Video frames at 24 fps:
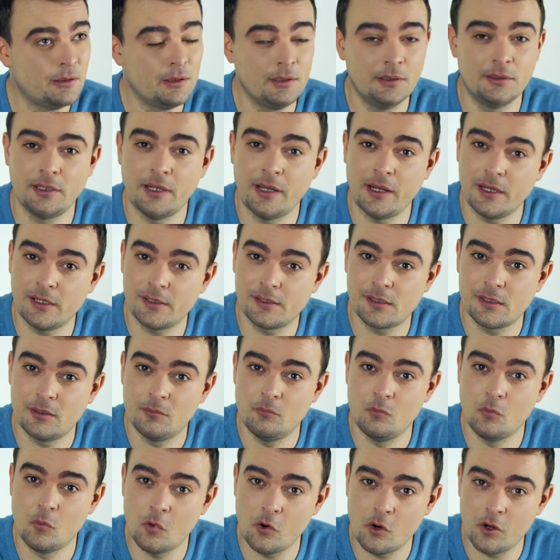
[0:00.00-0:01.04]
It has
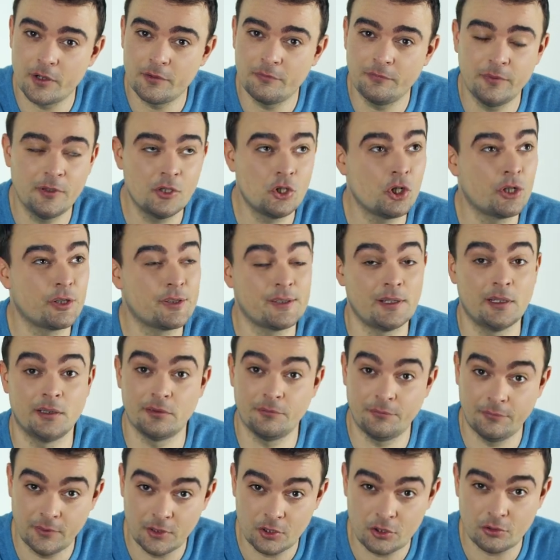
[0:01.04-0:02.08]
more features and the
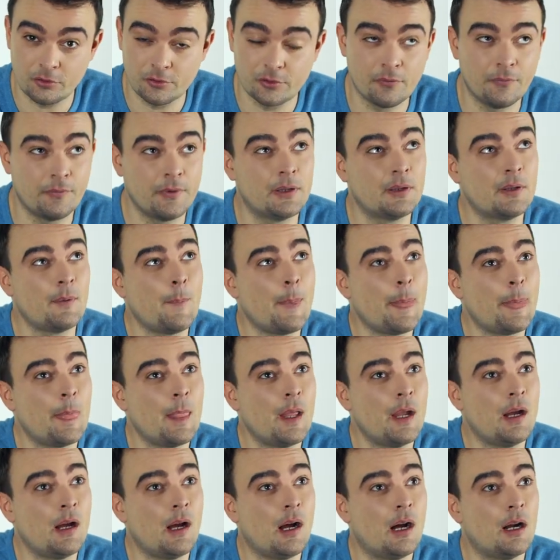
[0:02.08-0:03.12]
features of it
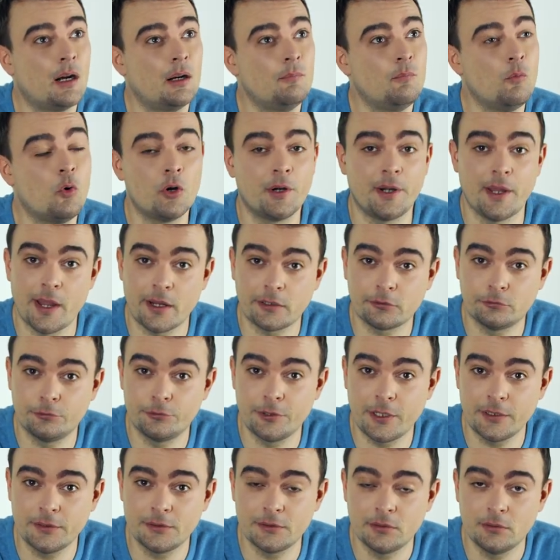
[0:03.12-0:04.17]
are more
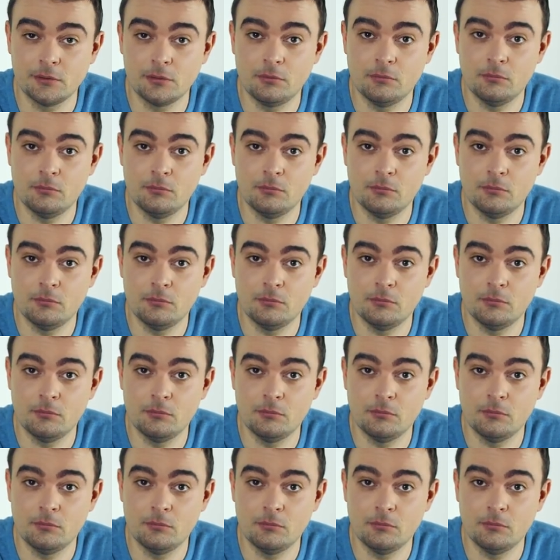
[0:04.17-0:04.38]
accurate.